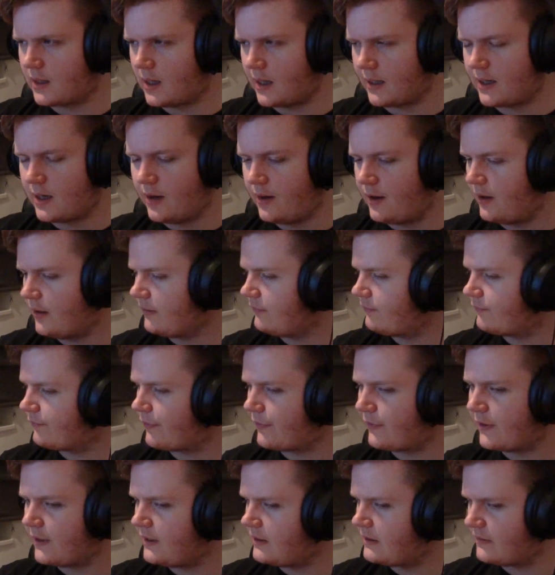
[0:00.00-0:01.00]
I can't
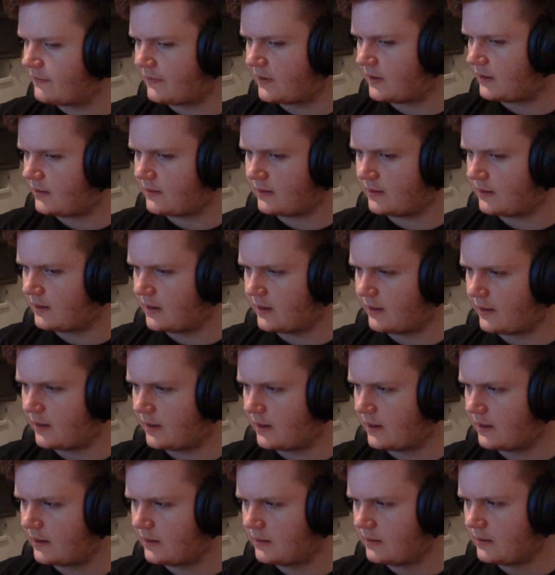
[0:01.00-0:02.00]
think of anything like
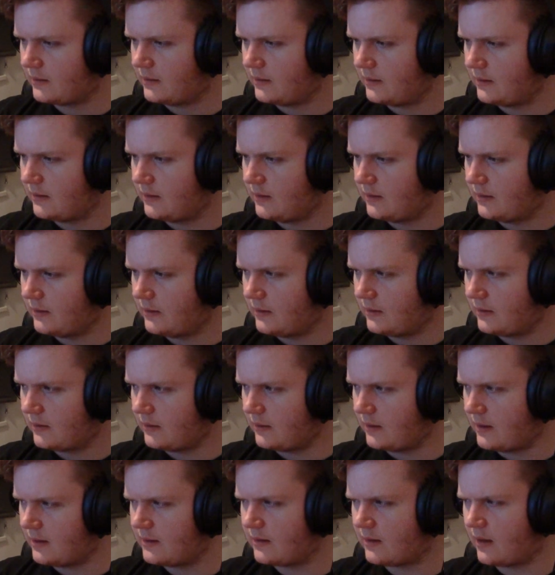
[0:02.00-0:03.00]
that
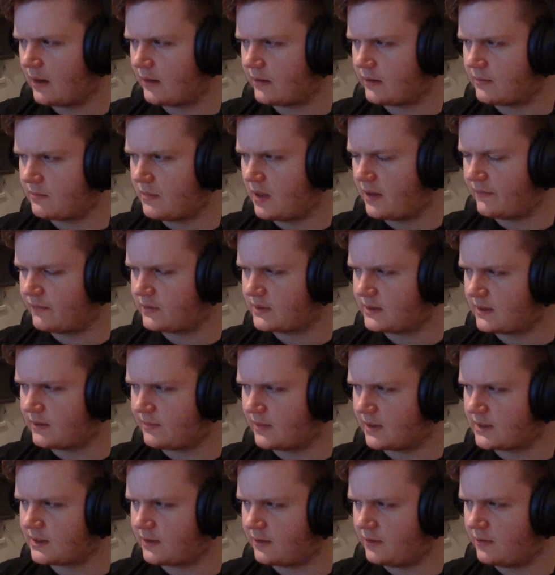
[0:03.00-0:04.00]
in like the Marvel
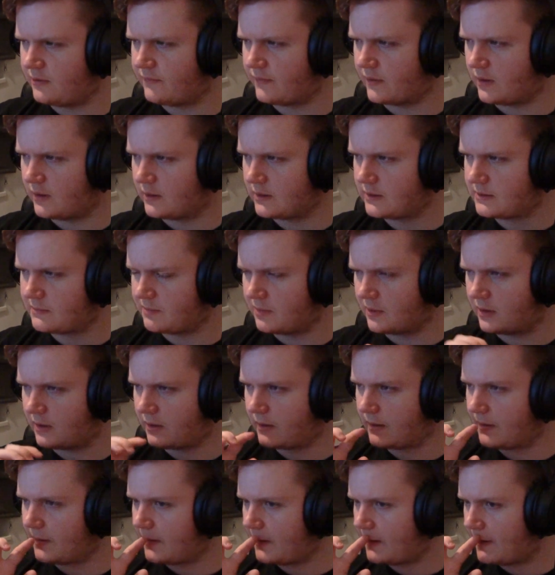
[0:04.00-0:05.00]
Cinematic Universe,
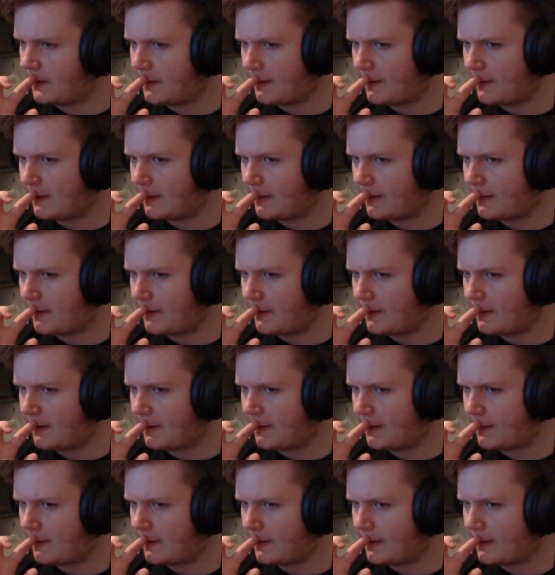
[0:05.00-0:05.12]
but